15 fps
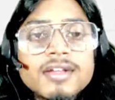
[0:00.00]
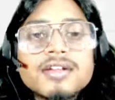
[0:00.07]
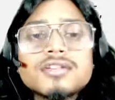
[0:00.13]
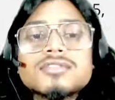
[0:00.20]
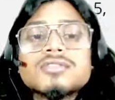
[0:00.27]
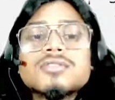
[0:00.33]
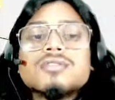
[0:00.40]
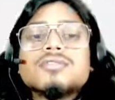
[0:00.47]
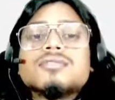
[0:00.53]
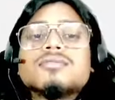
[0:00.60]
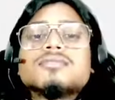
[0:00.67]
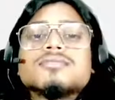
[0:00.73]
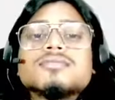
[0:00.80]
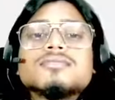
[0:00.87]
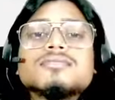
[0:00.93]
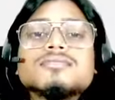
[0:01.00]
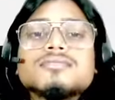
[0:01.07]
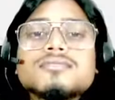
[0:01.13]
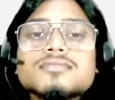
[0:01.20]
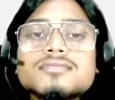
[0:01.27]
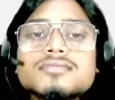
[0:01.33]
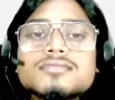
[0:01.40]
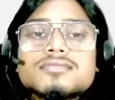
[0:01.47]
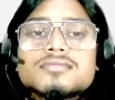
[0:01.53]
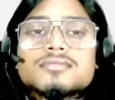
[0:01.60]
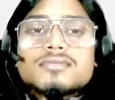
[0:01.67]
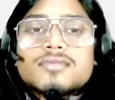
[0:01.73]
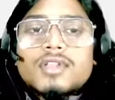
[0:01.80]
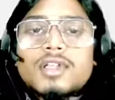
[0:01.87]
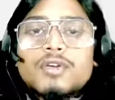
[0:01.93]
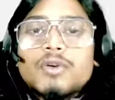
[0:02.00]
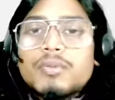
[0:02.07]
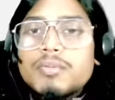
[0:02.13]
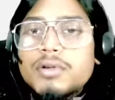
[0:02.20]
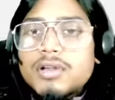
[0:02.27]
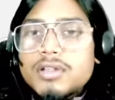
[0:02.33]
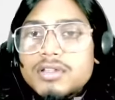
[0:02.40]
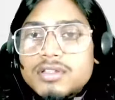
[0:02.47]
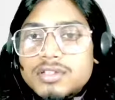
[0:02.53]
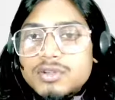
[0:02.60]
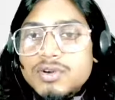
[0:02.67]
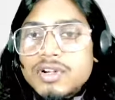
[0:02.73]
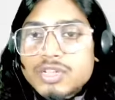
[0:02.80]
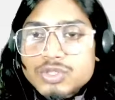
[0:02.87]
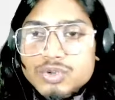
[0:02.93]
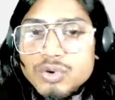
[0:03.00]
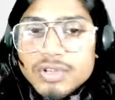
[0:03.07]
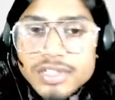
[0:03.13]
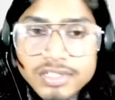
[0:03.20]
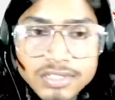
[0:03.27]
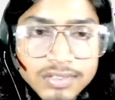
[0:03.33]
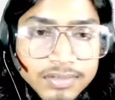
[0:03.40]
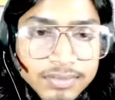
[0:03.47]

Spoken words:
So I hope you understood this.